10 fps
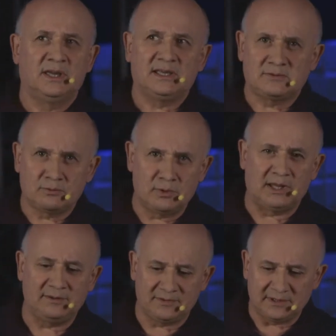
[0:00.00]
it's
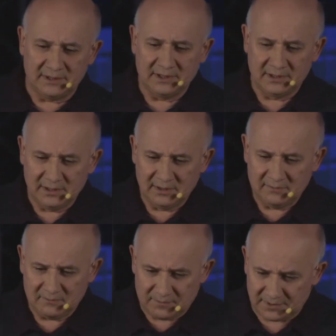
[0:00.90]
relevant
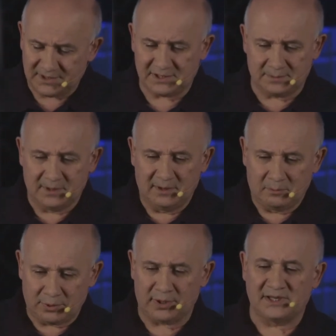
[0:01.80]
for this
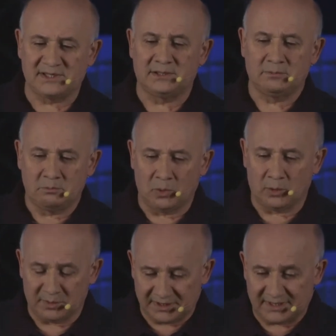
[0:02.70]
present
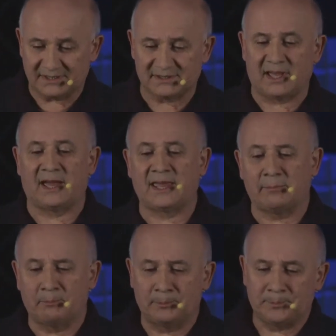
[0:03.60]
moment, this
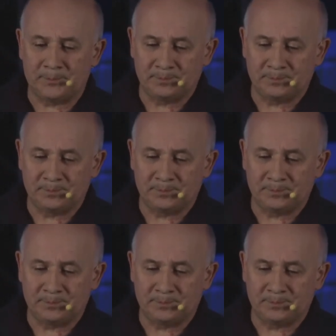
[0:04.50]
time.